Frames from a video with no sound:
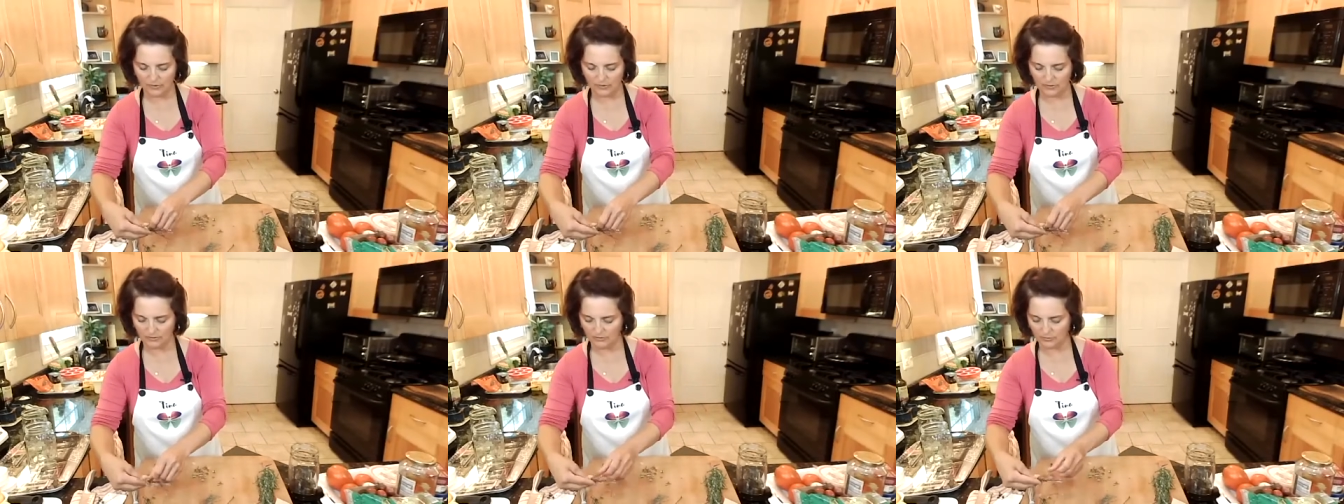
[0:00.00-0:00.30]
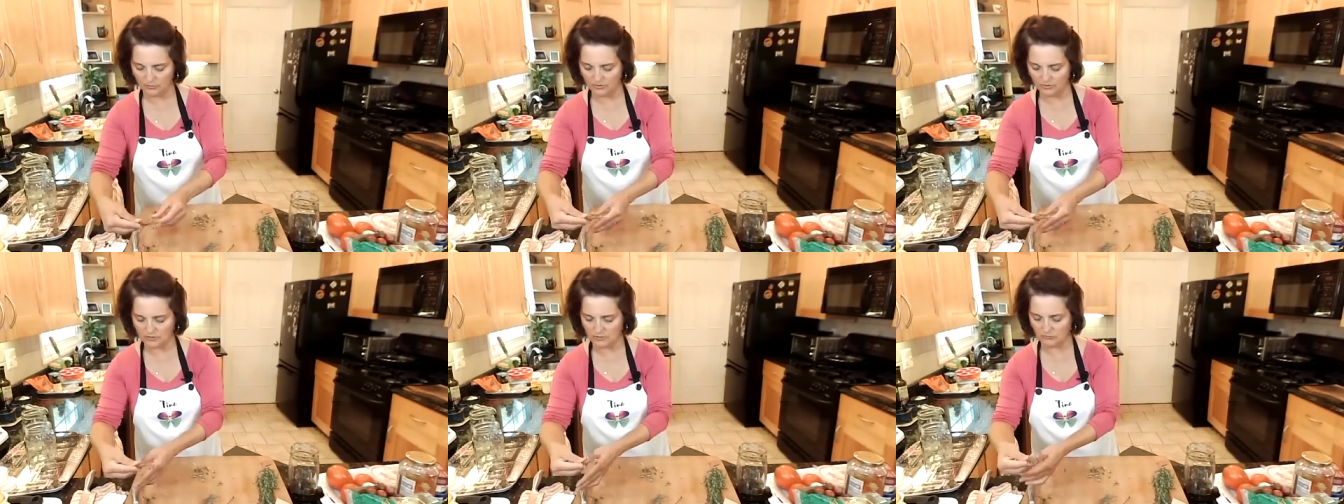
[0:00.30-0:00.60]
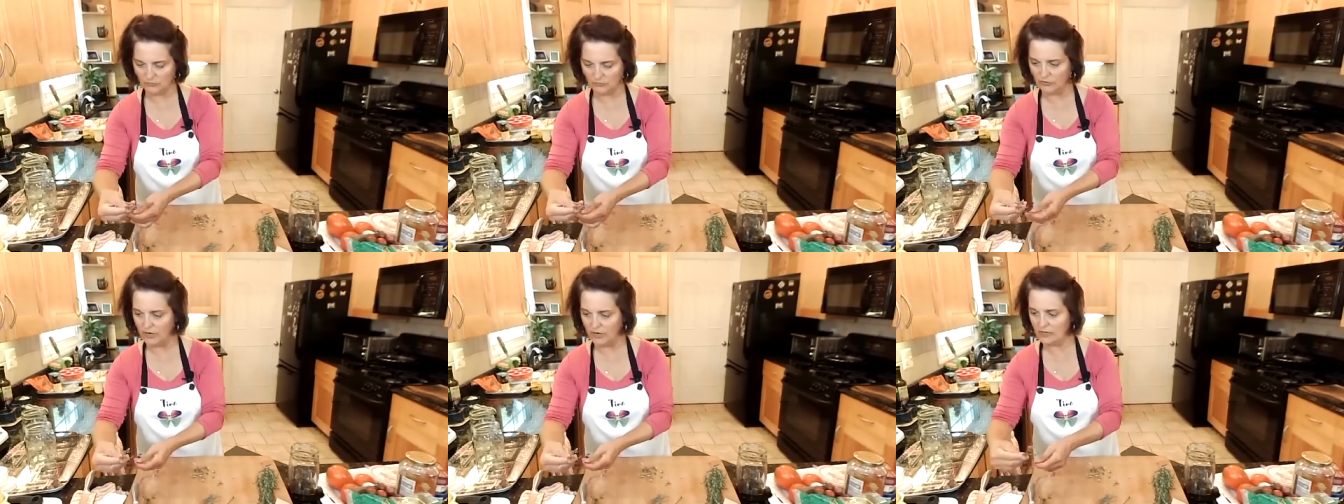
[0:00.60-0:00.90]
I'm going to put
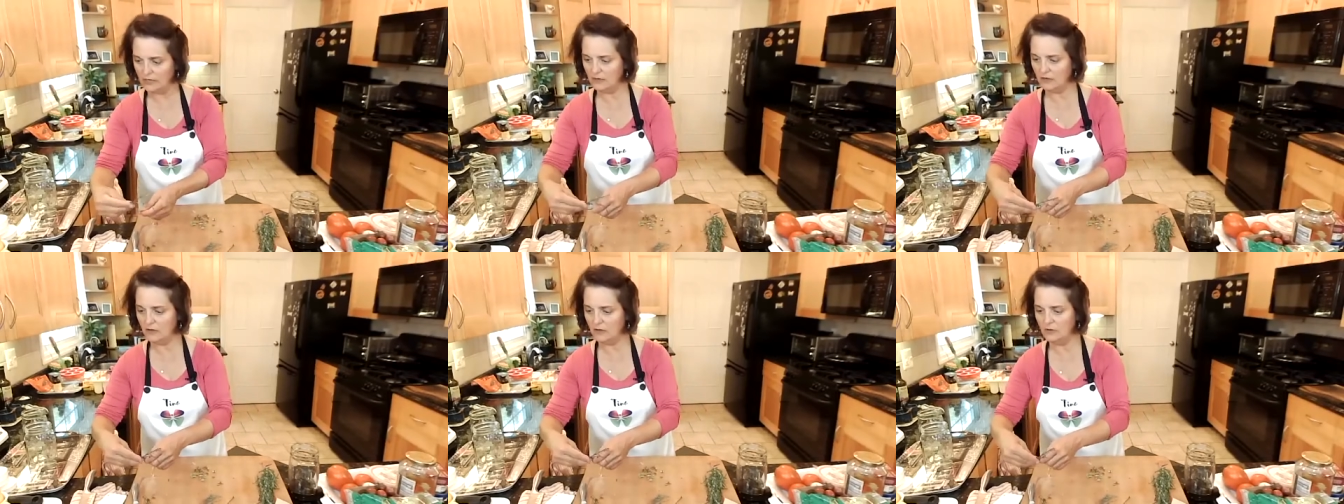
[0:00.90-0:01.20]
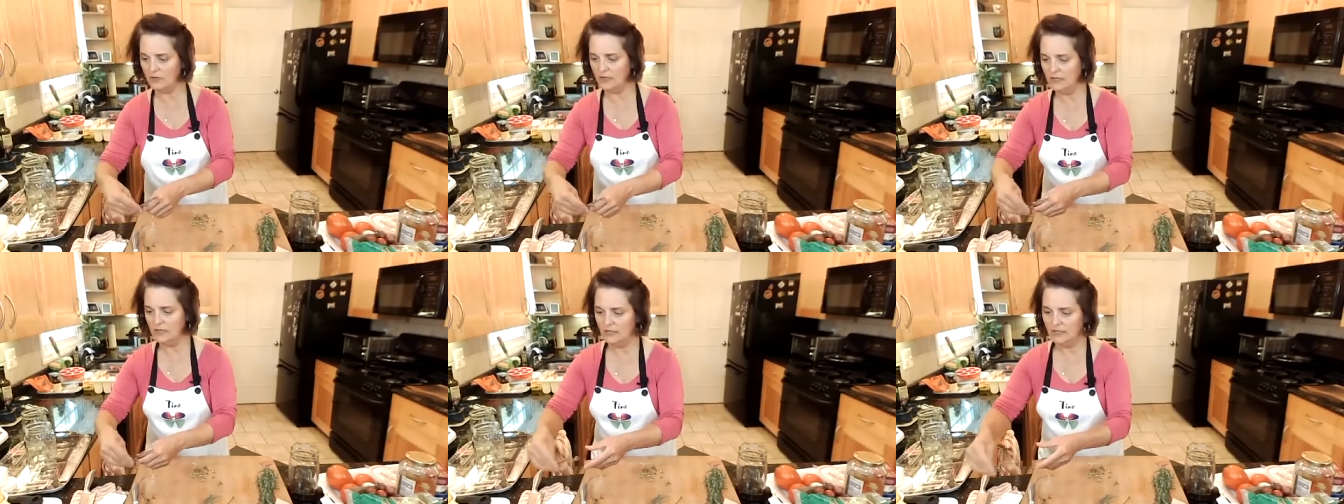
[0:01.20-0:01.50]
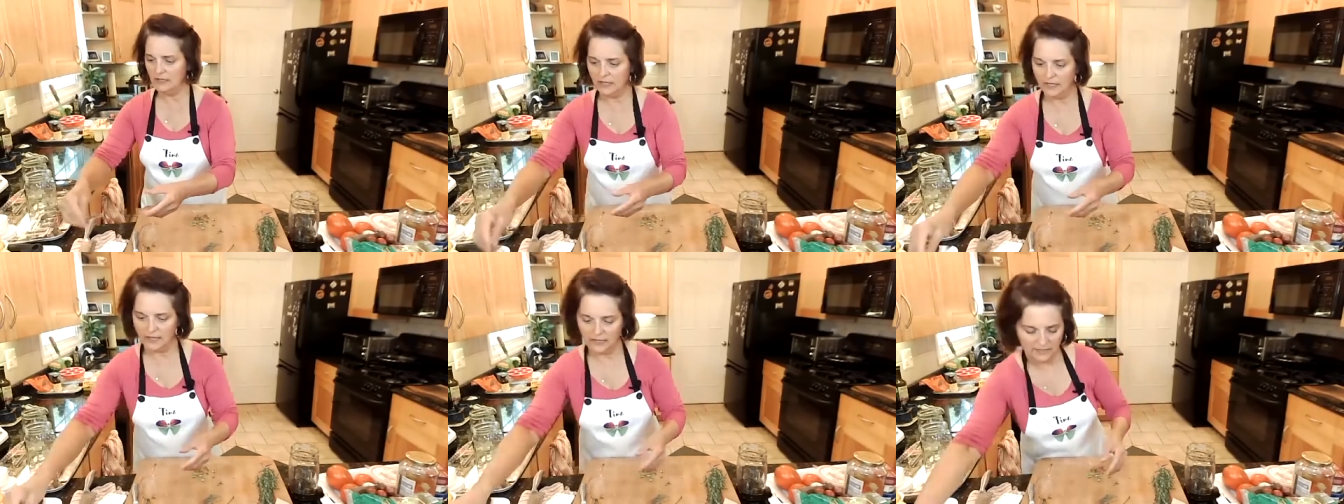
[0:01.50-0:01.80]
some oregano
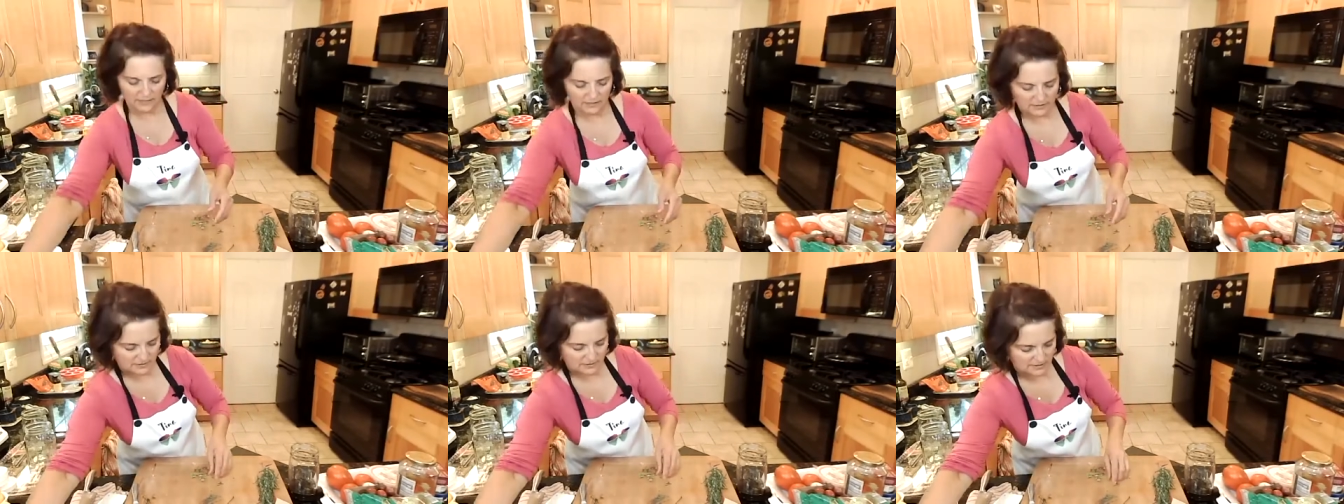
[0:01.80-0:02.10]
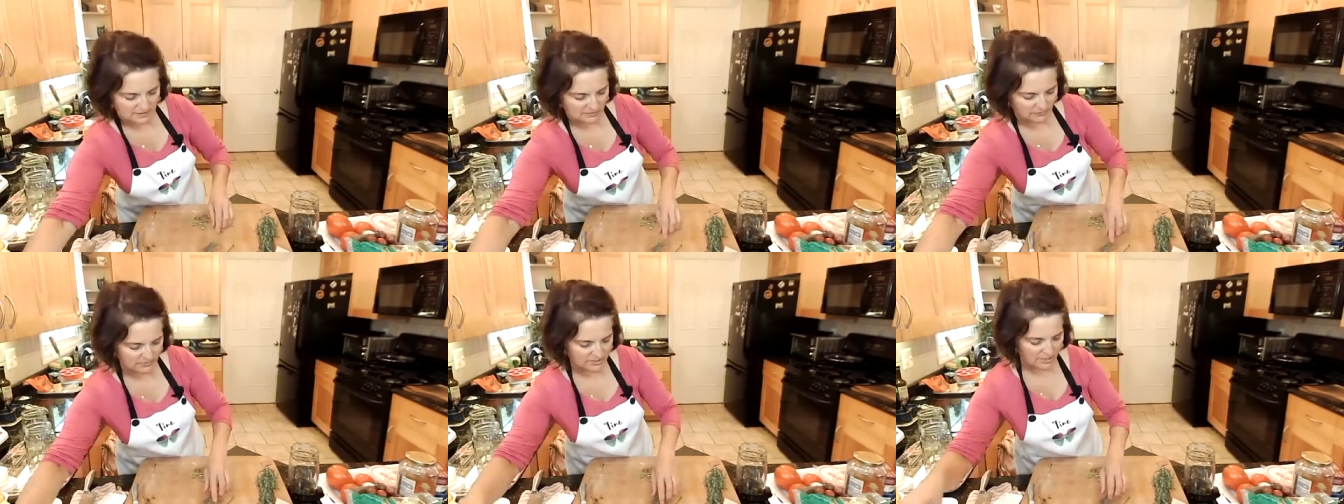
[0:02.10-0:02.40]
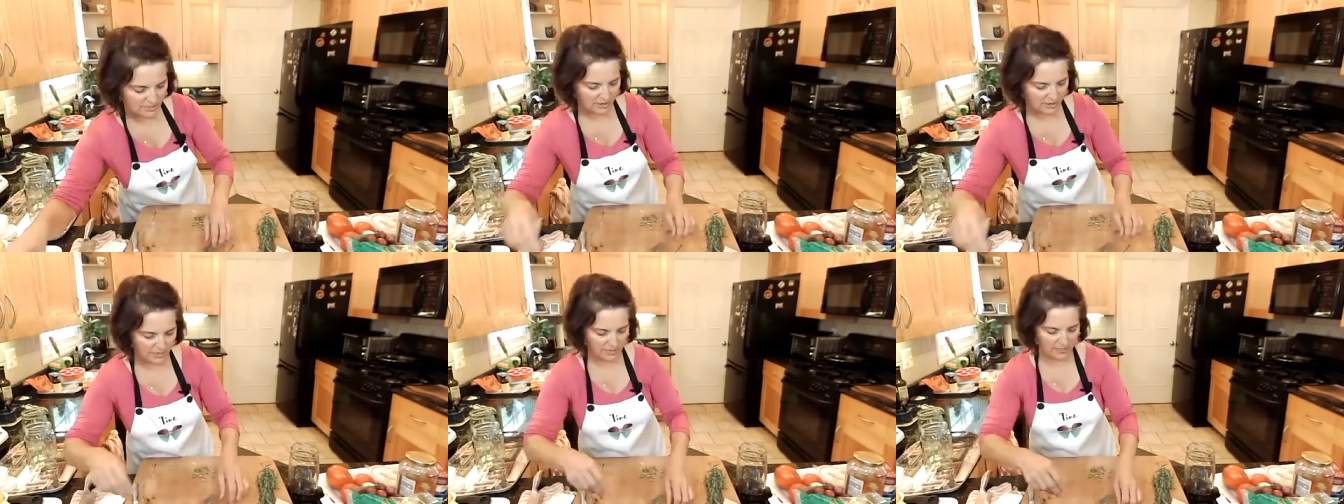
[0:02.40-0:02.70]
and some
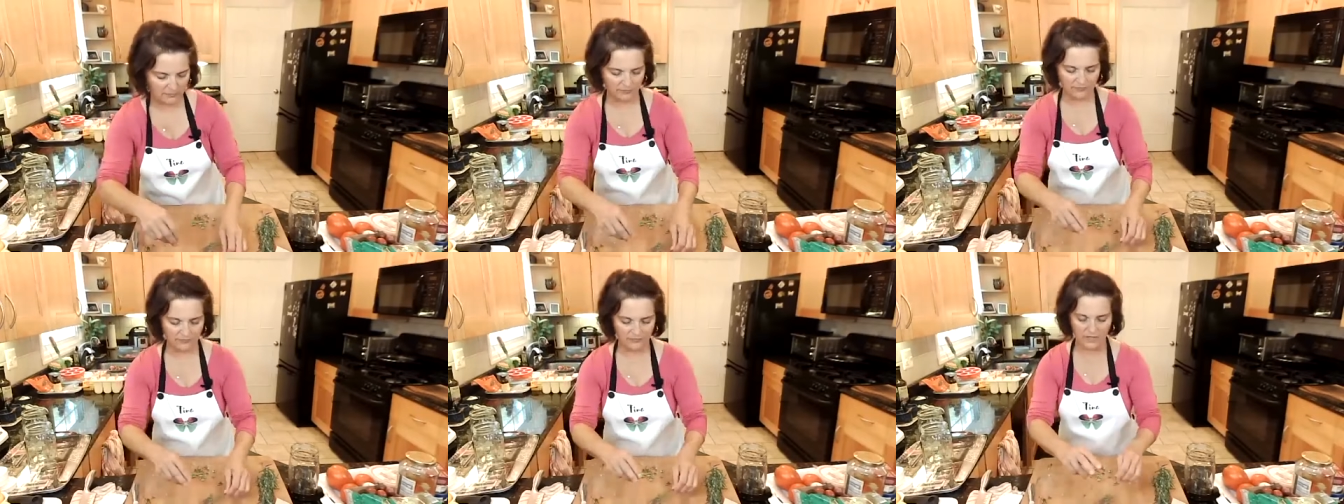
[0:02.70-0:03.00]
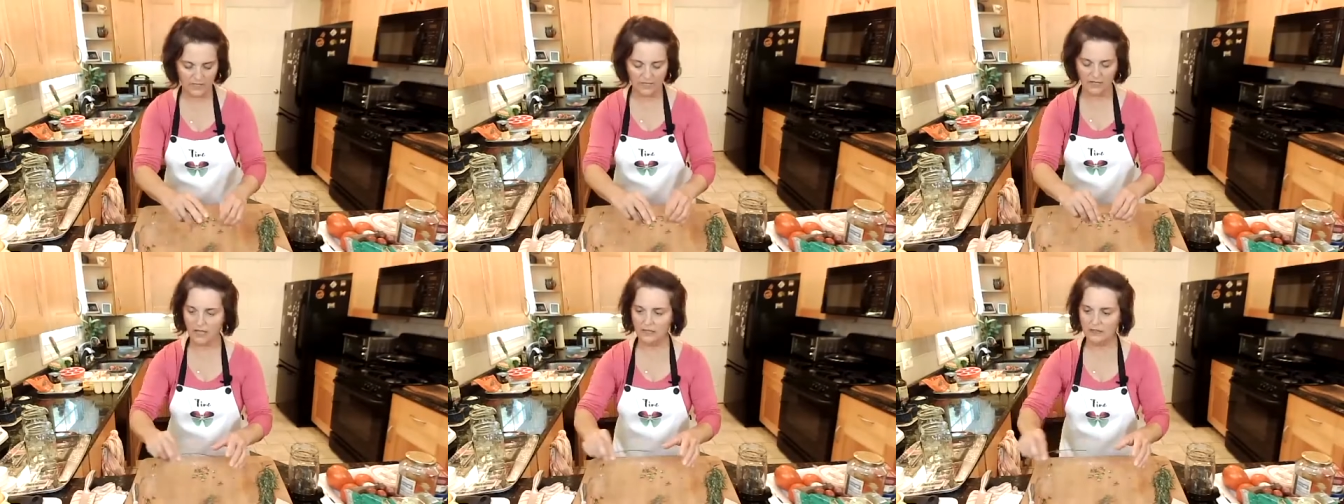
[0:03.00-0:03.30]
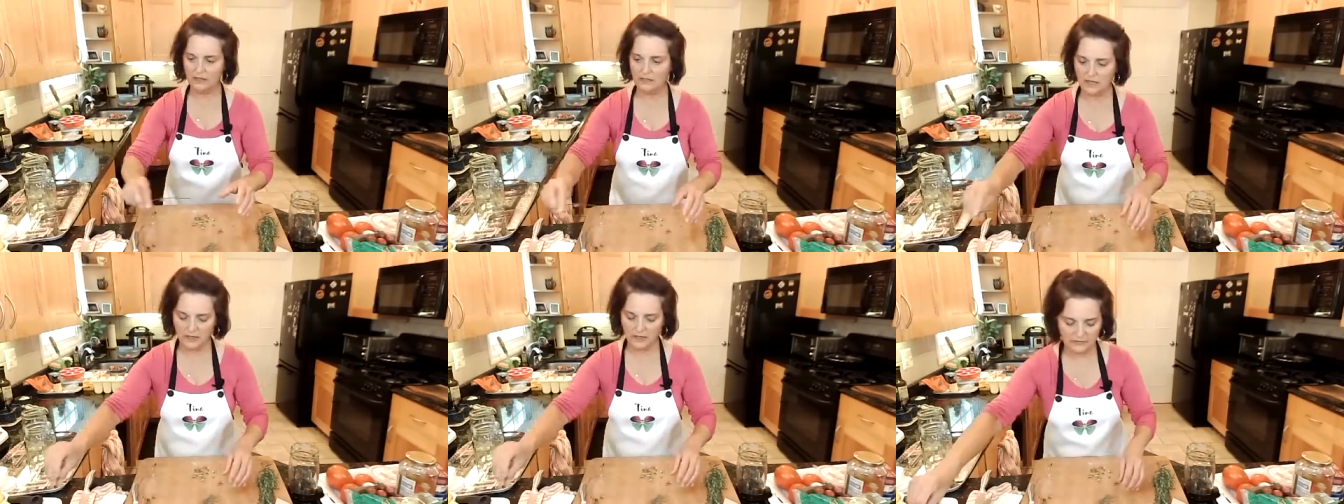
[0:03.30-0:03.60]
thyme. I
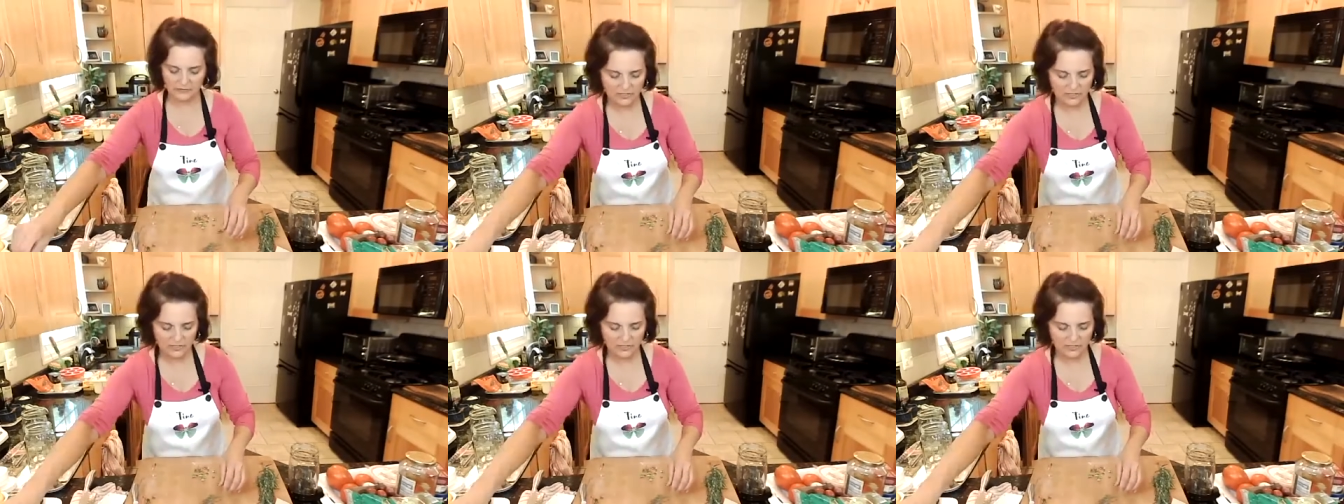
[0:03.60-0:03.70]
love